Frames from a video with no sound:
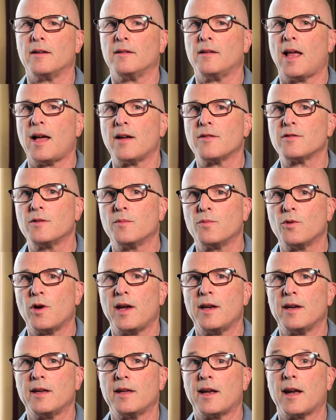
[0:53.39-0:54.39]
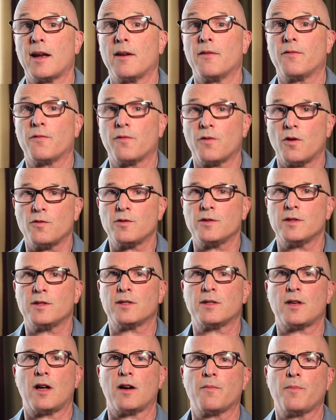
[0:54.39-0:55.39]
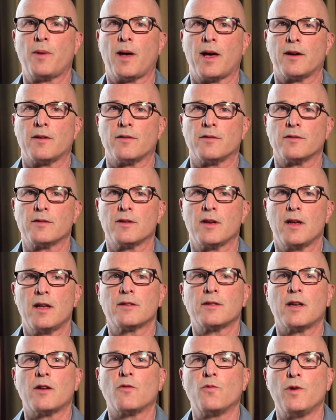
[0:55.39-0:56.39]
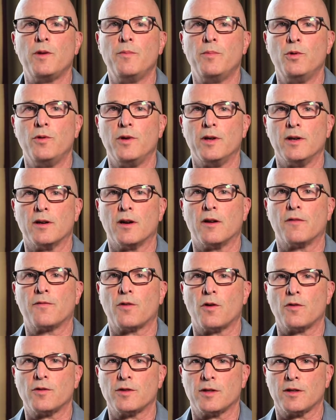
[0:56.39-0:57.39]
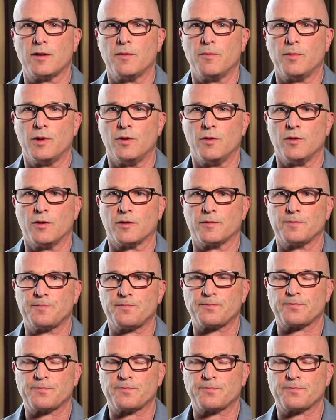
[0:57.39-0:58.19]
it allows the brain to get out of frozen stuck patterns. It's like rebooting a frozen computer.